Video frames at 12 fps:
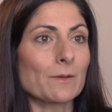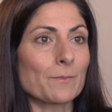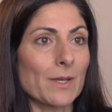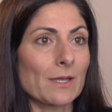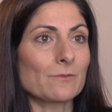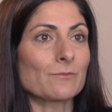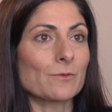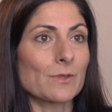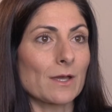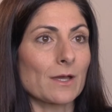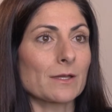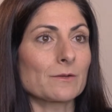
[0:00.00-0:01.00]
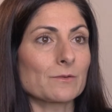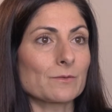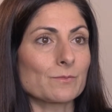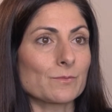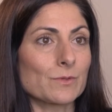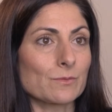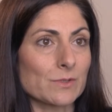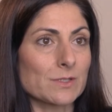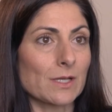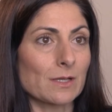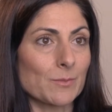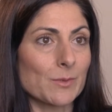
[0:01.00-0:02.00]
got paid for that, the
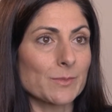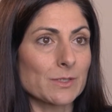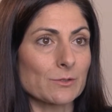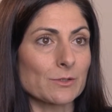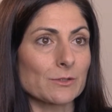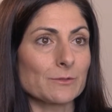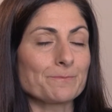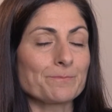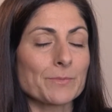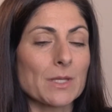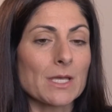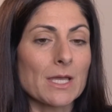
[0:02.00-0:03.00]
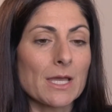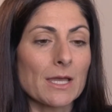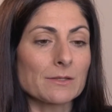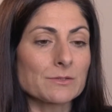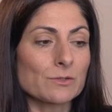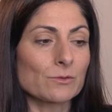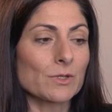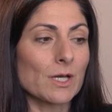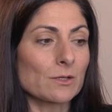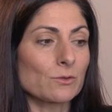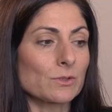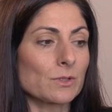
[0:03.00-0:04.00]
recyclable material. And so
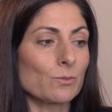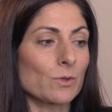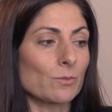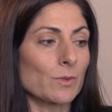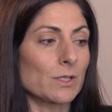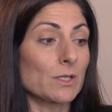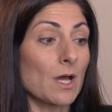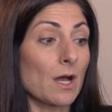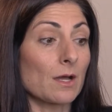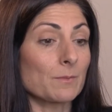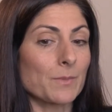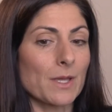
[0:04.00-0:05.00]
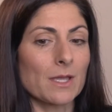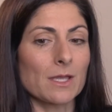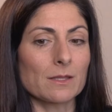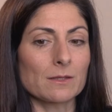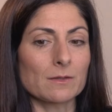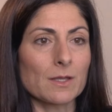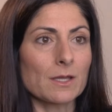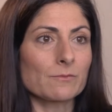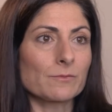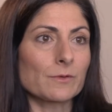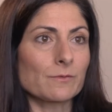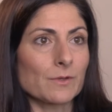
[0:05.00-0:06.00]
not only were we not paying the
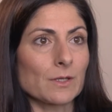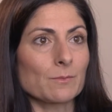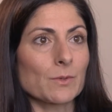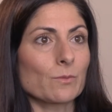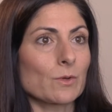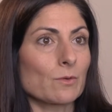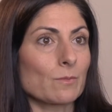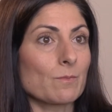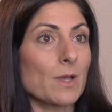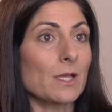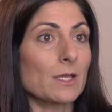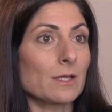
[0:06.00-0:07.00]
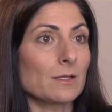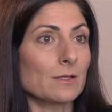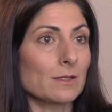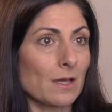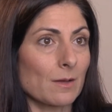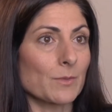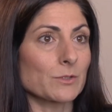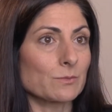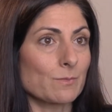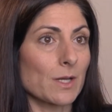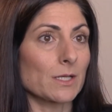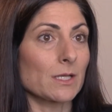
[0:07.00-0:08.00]
landfill fee, but we were making that
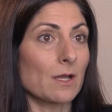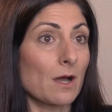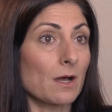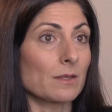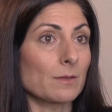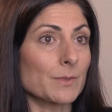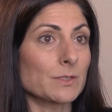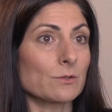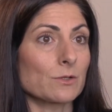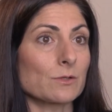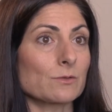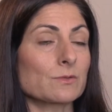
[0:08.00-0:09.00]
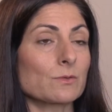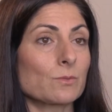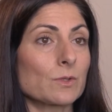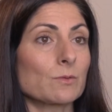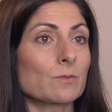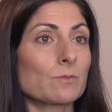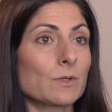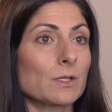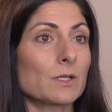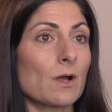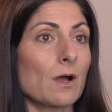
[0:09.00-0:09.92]
much money on the material. So we were really